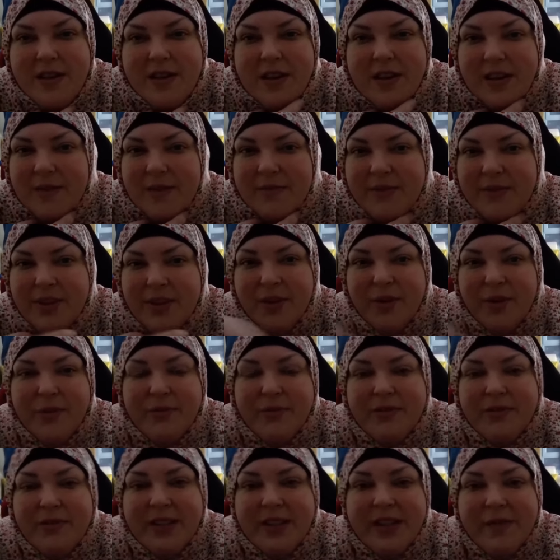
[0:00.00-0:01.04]
No,
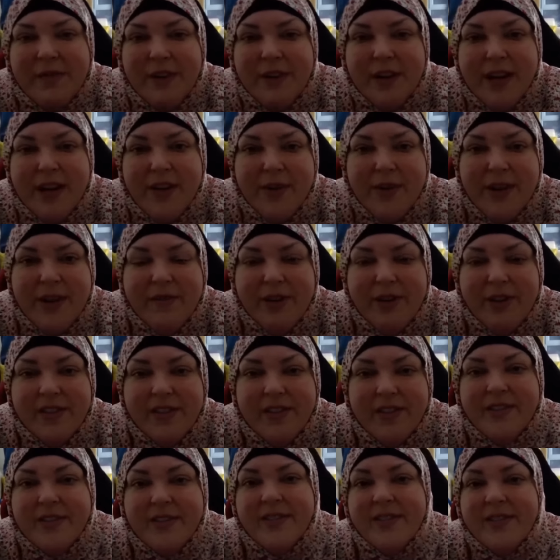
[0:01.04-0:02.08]
never. I don't ever
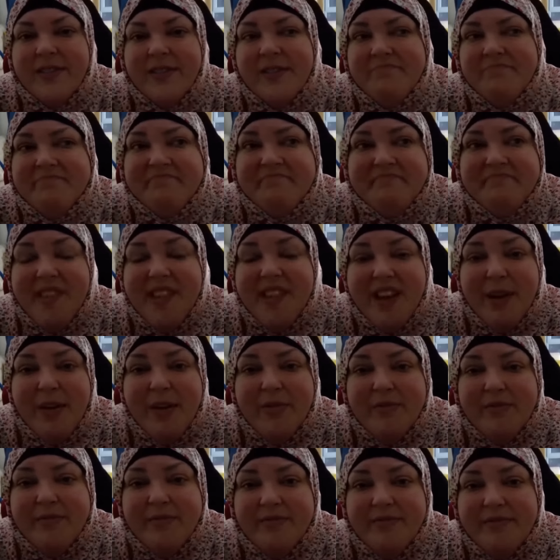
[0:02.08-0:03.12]
think about
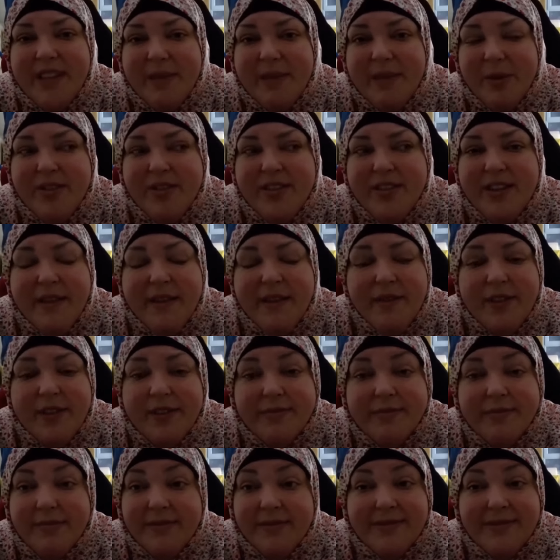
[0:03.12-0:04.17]
that person ever.
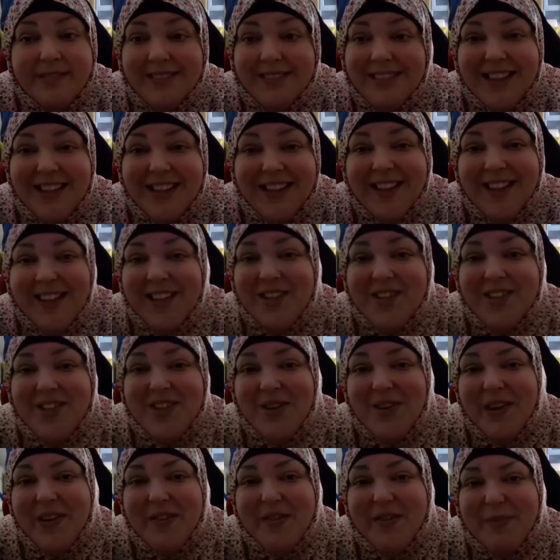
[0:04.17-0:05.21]
They're so
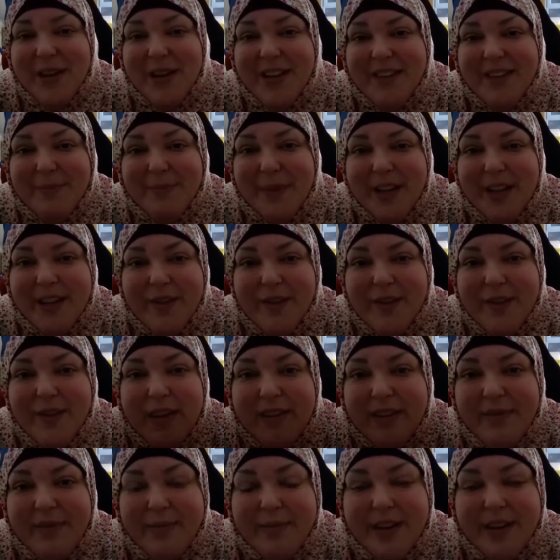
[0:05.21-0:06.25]
out of my life.
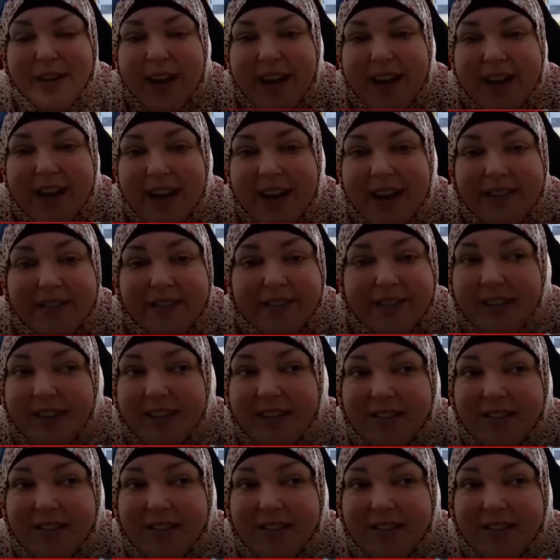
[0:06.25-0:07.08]
Like